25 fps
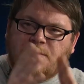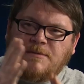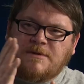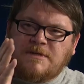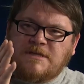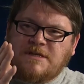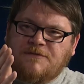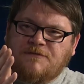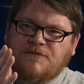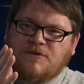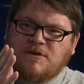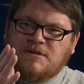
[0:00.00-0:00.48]
at
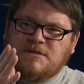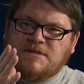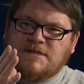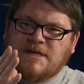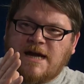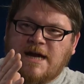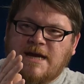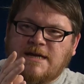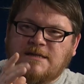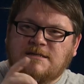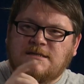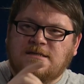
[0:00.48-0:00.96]
different
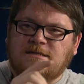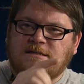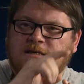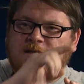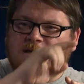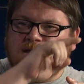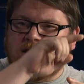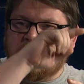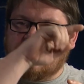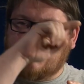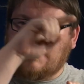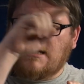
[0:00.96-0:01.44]
sizes,
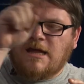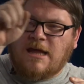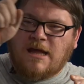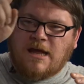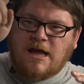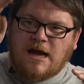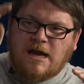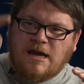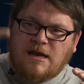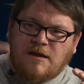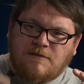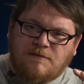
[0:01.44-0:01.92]
and then they
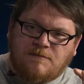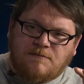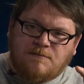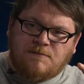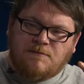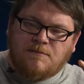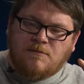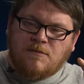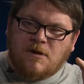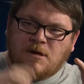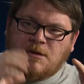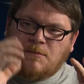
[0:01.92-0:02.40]
kind
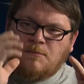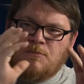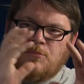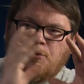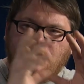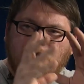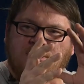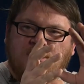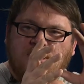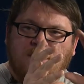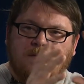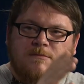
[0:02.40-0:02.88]
of
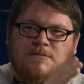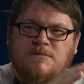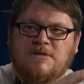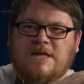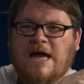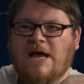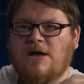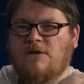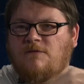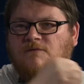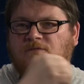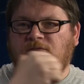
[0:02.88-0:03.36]
put them
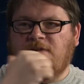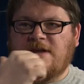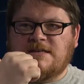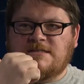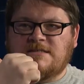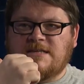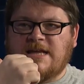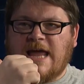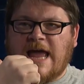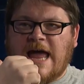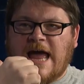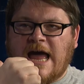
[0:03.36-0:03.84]
down
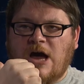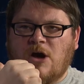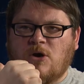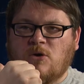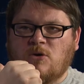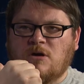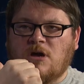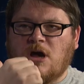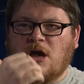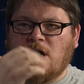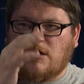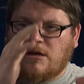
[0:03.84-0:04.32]
facing
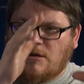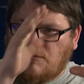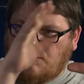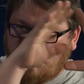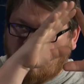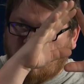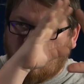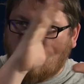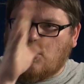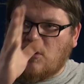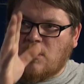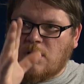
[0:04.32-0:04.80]
out on a
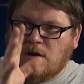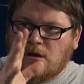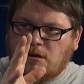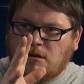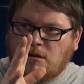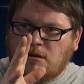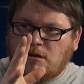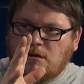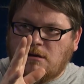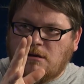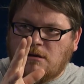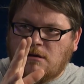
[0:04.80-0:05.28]
board.
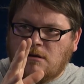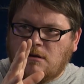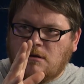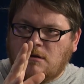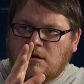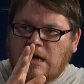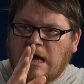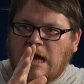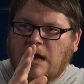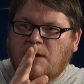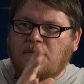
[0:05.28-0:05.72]
Exactly. How